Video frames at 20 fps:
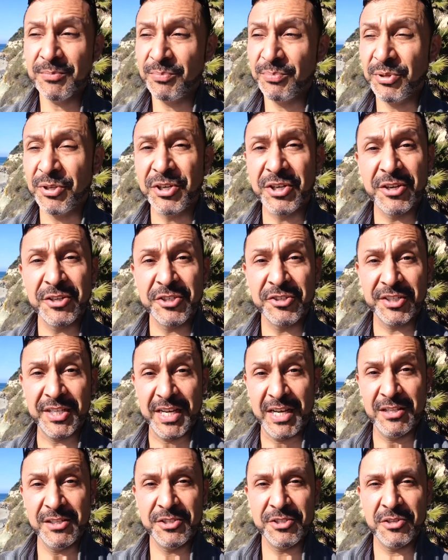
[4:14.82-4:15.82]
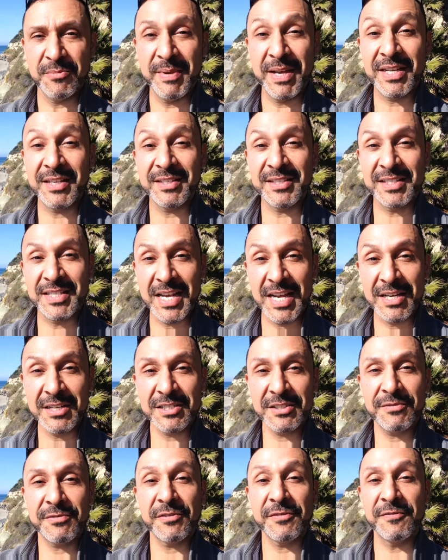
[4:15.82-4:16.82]
Put it on your calendar. Make a
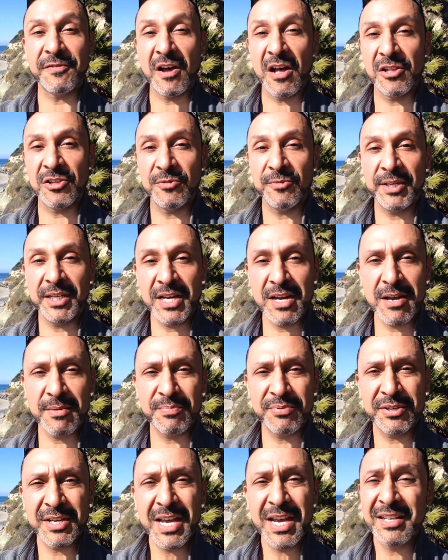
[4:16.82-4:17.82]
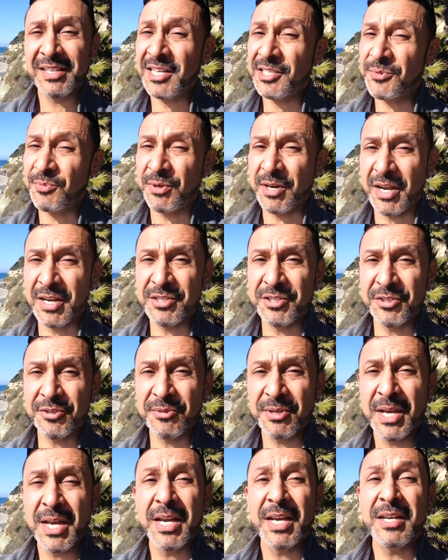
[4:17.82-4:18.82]
date for following up. That's what I
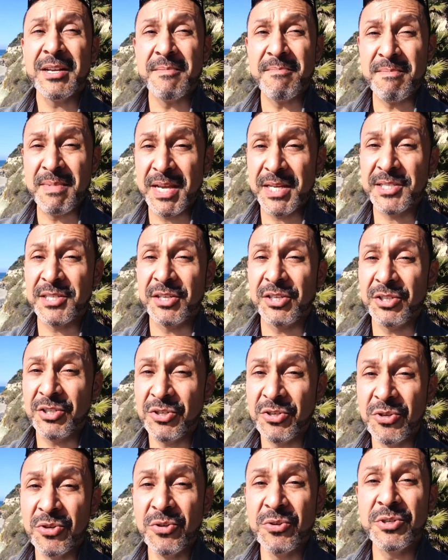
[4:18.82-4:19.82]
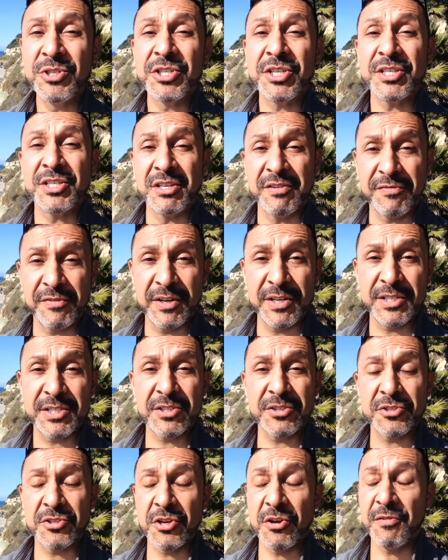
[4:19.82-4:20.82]
do, and it makes a huge
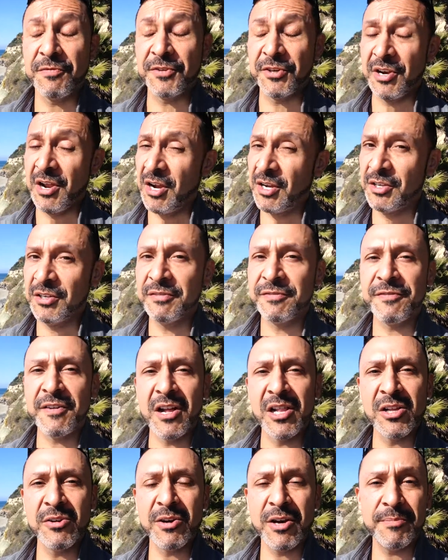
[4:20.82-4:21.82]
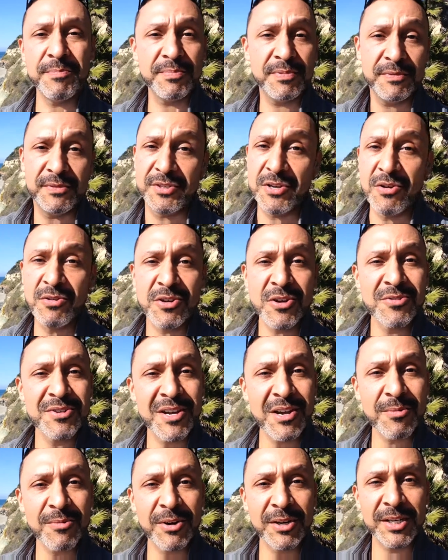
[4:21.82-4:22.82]
difference. So if you're not going to follow up, don't go
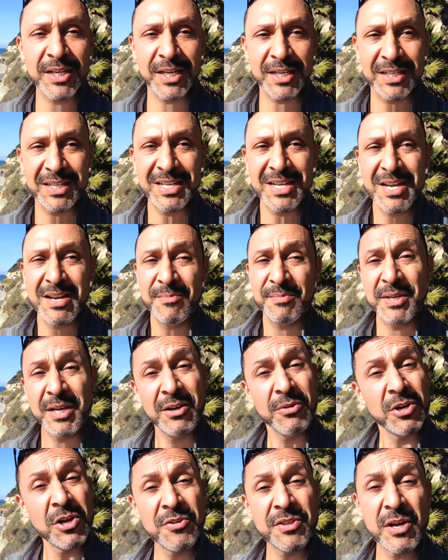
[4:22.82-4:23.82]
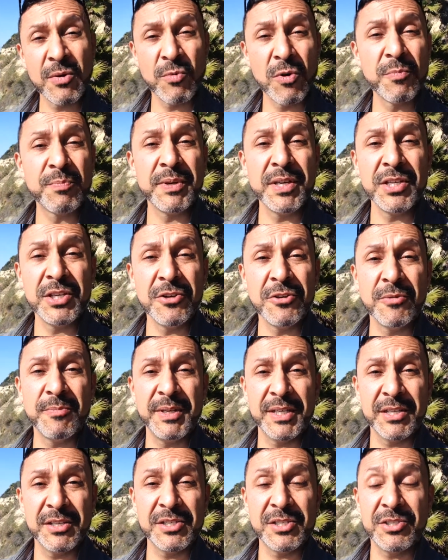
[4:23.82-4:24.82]
networking. But I know that won't be you,
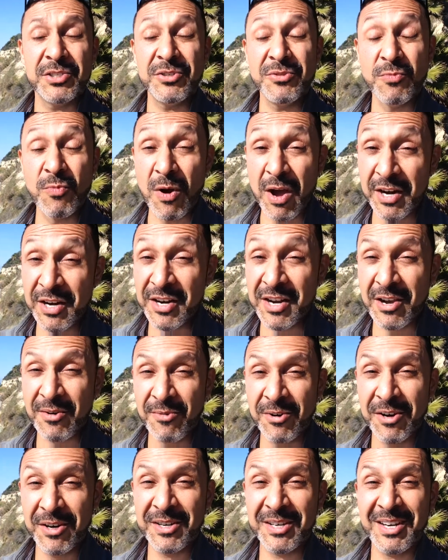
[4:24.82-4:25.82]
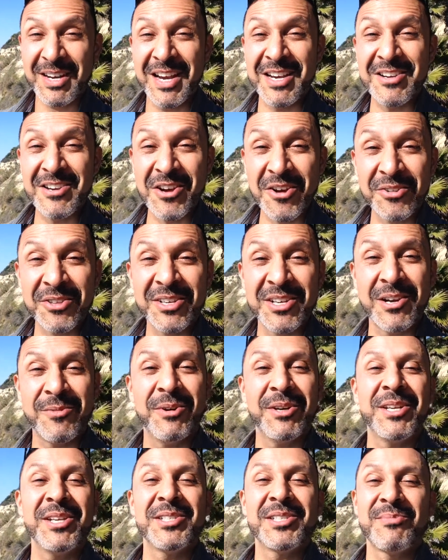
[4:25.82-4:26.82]
because you want to network. I know that
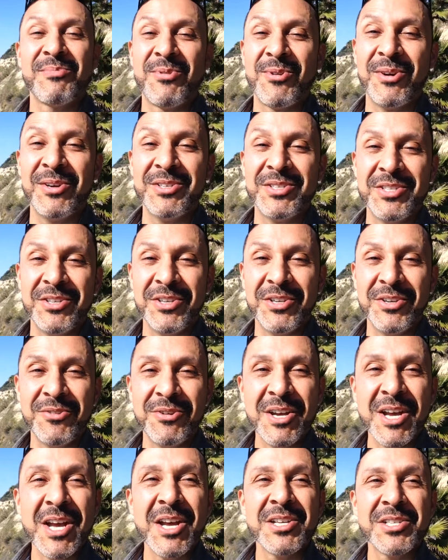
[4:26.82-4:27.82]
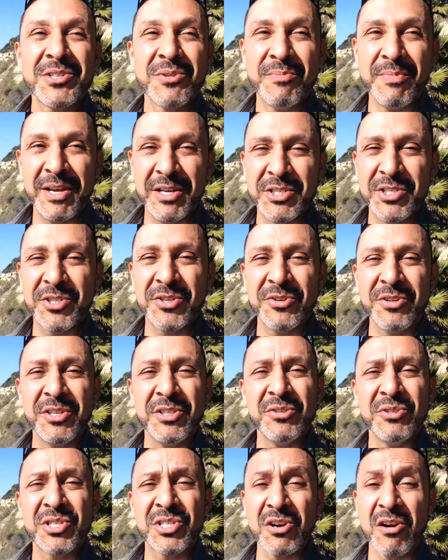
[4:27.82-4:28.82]
networking is important to you, so make sure
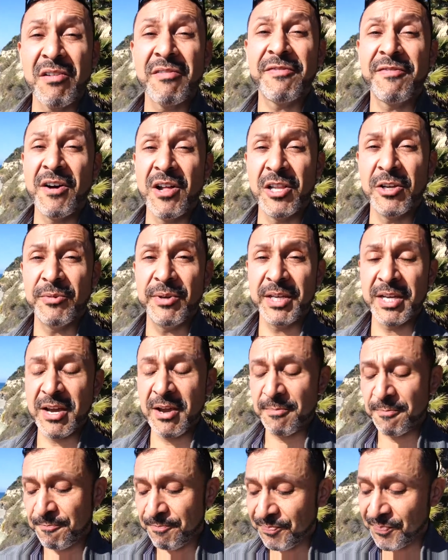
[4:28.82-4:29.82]
that you start following up.